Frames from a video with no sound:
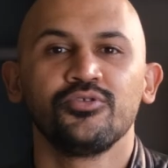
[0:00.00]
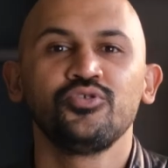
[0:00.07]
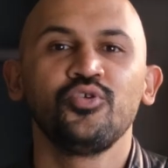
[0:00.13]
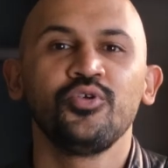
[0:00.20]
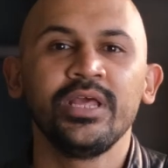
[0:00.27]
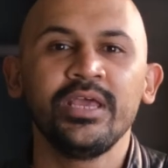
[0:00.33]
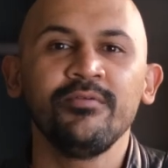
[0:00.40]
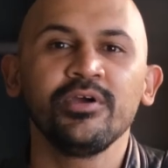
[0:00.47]
So
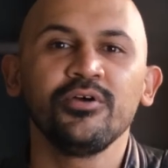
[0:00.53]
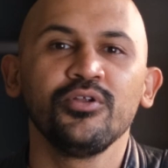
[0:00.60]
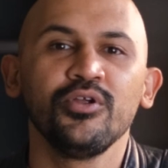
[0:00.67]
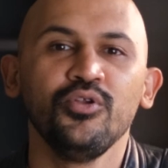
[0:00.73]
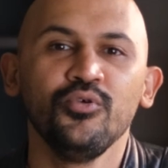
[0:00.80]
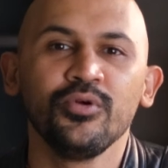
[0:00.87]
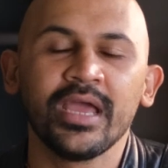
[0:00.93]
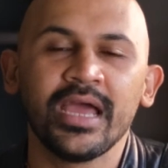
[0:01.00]
today we're going
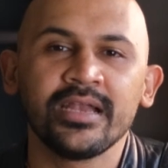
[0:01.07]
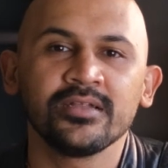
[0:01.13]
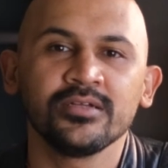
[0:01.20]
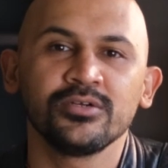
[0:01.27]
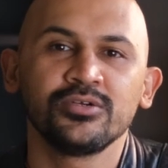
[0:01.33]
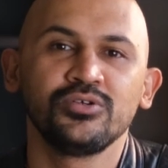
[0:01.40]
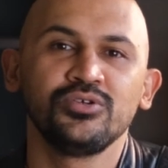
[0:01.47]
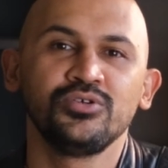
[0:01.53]
to look at
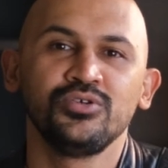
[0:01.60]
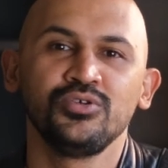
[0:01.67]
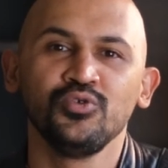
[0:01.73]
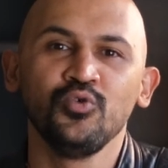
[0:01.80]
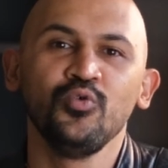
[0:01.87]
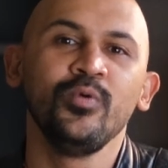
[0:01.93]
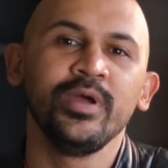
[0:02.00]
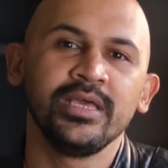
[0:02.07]

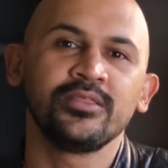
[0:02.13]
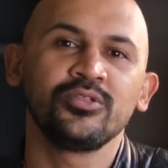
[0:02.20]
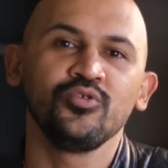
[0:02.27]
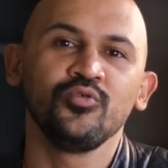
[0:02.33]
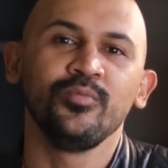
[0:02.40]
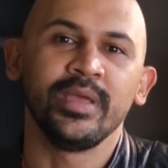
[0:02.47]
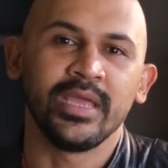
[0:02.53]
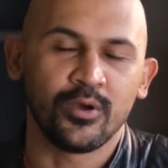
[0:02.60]
two ways
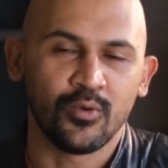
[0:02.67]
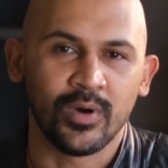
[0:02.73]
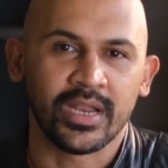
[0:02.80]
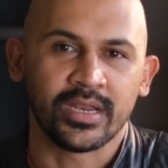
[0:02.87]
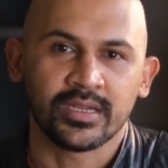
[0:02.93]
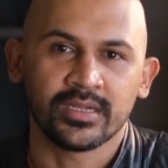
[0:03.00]
to make one.